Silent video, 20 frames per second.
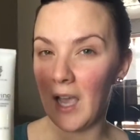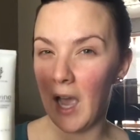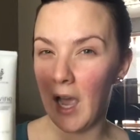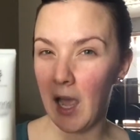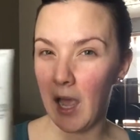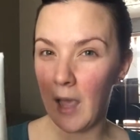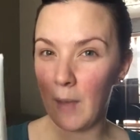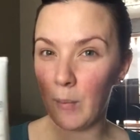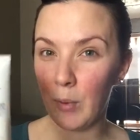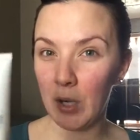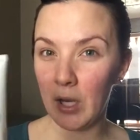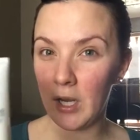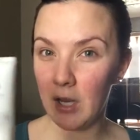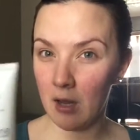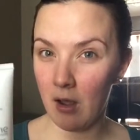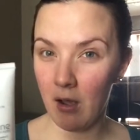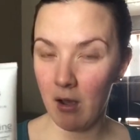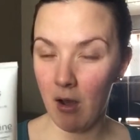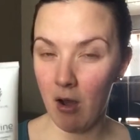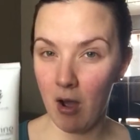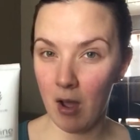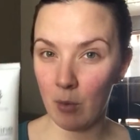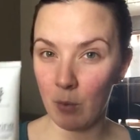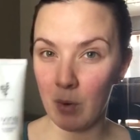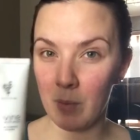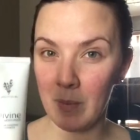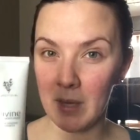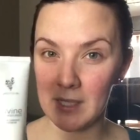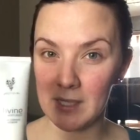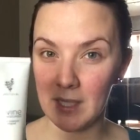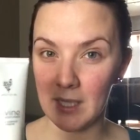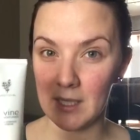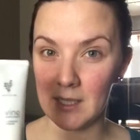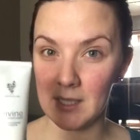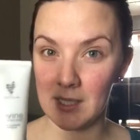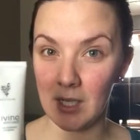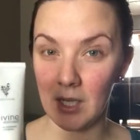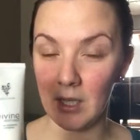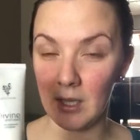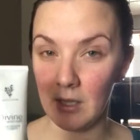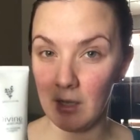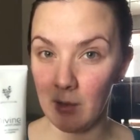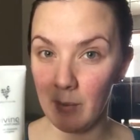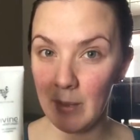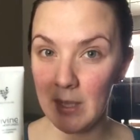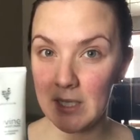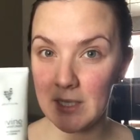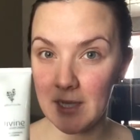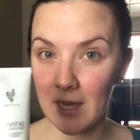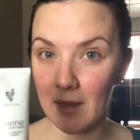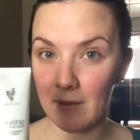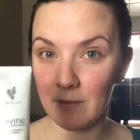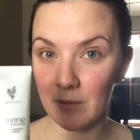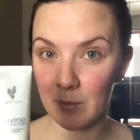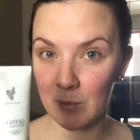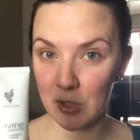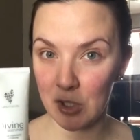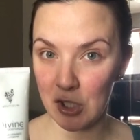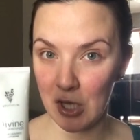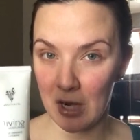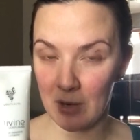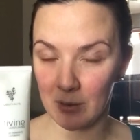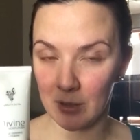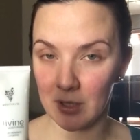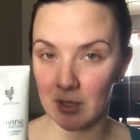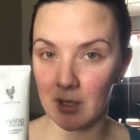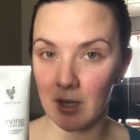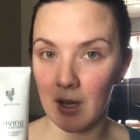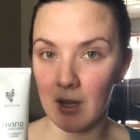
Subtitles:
I put it on when my skin's still a little bit damp from the shower.